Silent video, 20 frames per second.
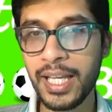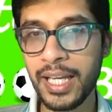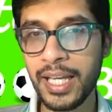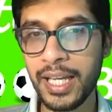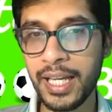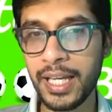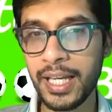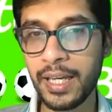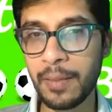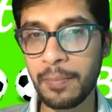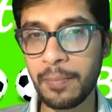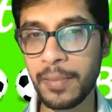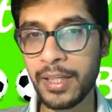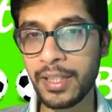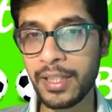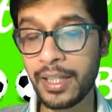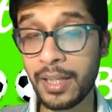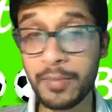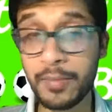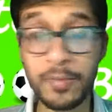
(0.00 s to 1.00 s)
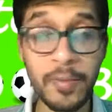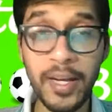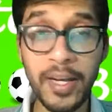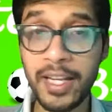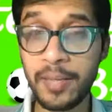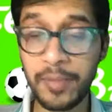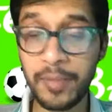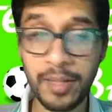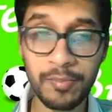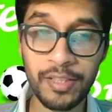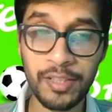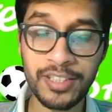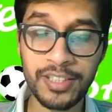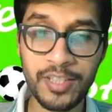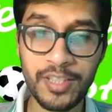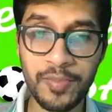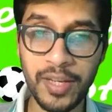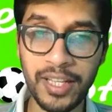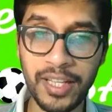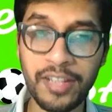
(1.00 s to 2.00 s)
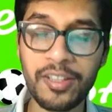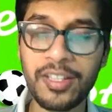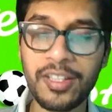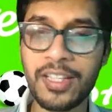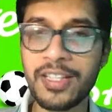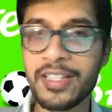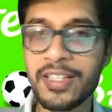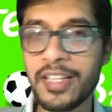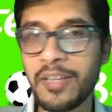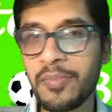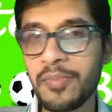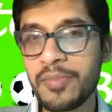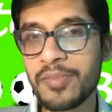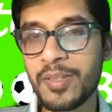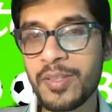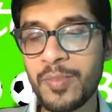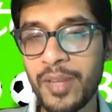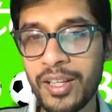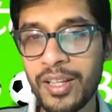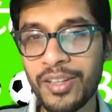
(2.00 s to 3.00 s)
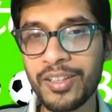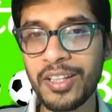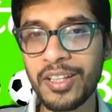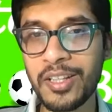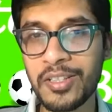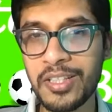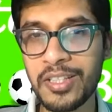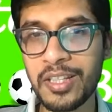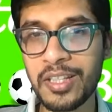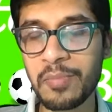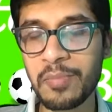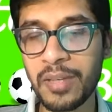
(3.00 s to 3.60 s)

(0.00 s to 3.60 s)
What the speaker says: And I'm smiling, but I'm not just smiling on the inside, but I'm just smiling on the outside.